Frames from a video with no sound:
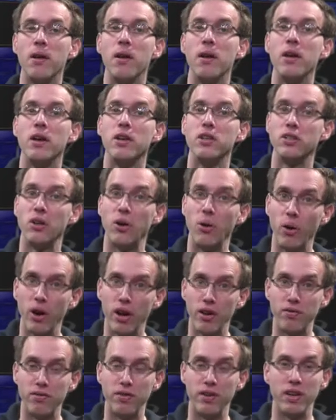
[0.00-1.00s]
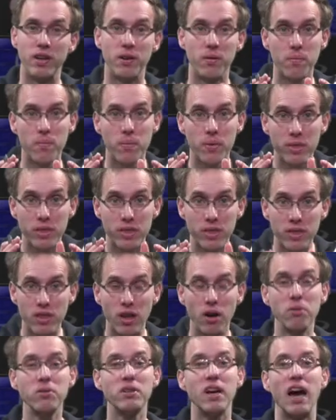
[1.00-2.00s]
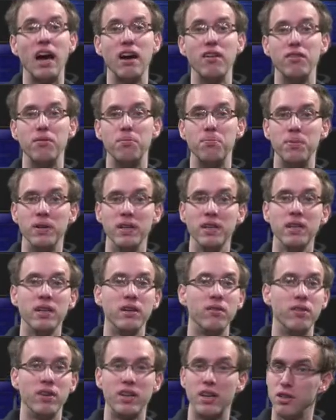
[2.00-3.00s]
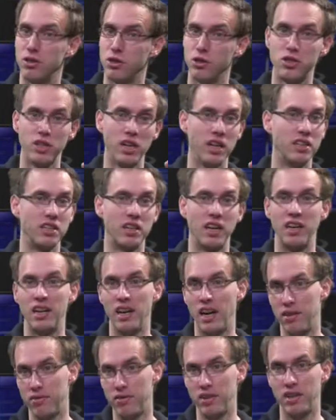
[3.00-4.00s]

So if we don't have a p, we can just integrate left and